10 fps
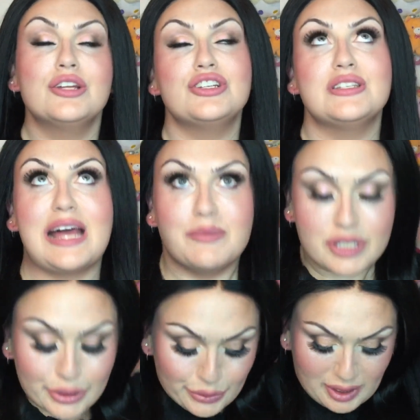She's
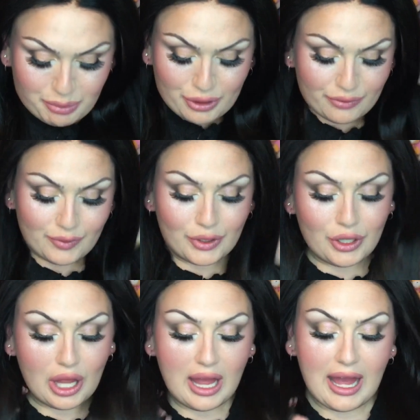absolutely
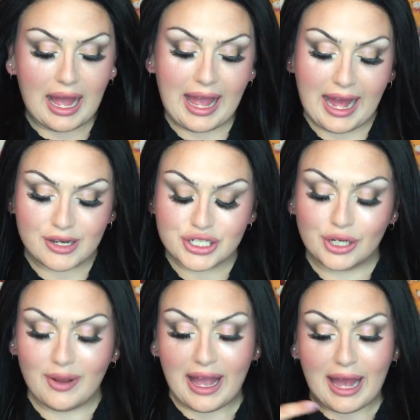beautiful. I had to
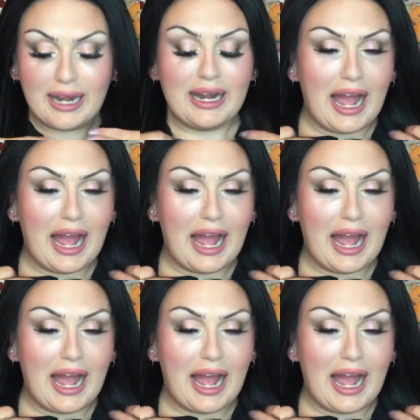go ahead and